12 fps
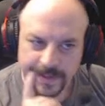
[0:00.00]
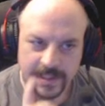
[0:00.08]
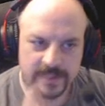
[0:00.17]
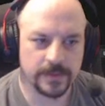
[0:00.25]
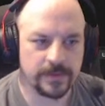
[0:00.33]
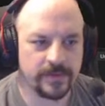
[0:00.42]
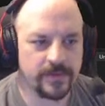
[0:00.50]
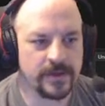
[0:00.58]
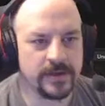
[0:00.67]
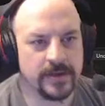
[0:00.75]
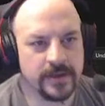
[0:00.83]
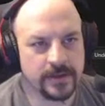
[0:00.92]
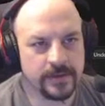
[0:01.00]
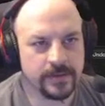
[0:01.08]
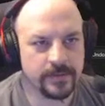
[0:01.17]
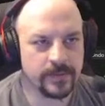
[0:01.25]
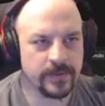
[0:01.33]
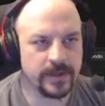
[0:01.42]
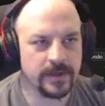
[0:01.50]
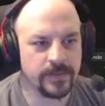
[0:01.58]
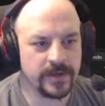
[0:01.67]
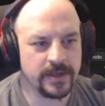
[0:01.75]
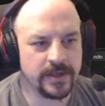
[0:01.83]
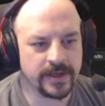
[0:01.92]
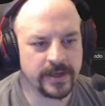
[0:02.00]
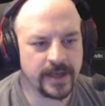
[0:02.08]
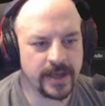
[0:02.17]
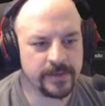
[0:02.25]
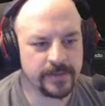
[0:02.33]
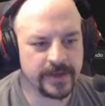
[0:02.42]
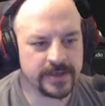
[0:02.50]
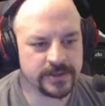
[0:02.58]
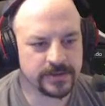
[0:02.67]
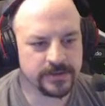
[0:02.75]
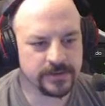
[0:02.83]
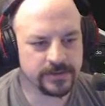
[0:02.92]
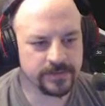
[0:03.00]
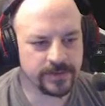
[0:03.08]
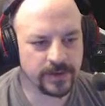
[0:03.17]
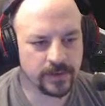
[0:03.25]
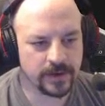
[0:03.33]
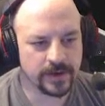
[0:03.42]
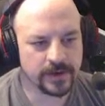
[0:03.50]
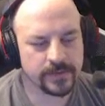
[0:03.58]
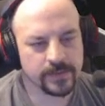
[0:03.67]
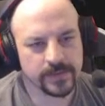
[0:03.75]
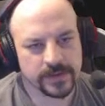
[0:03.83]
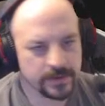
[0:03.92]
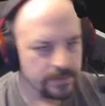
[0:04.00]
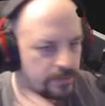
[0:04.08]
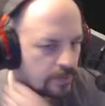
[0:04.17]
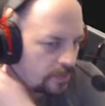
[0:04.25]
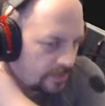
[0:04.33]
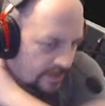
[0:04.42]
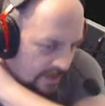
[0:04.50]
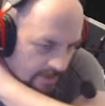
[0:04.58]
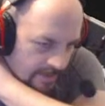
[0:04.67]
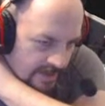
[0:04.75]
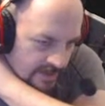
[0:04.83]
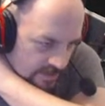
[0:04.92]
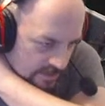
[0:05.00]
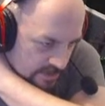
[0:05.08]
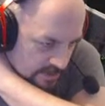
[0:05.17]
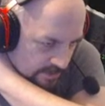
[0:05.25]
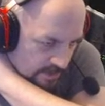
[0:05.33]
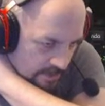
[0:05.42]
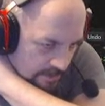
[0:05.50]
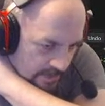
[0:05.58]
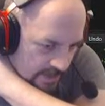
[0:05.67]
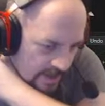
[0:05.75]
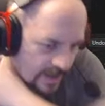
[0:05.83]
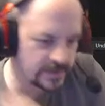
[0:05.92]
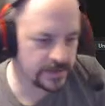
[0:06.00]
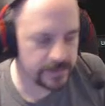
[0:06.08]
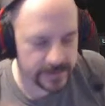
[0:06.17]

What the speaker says: That's what we really need. We need like an animation viewer to pull the animations from the asset